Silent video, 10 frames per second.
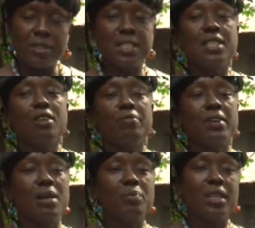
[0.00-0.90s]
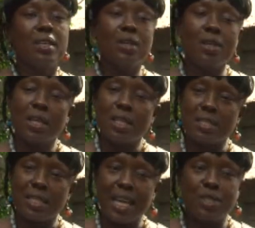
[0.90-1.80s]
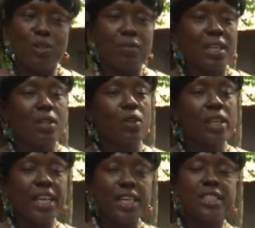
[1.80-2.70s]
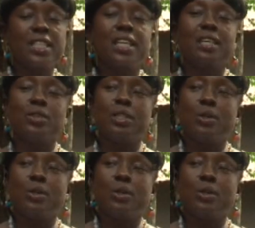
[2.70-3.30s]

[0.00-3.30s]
it's snail farming, siting of the location,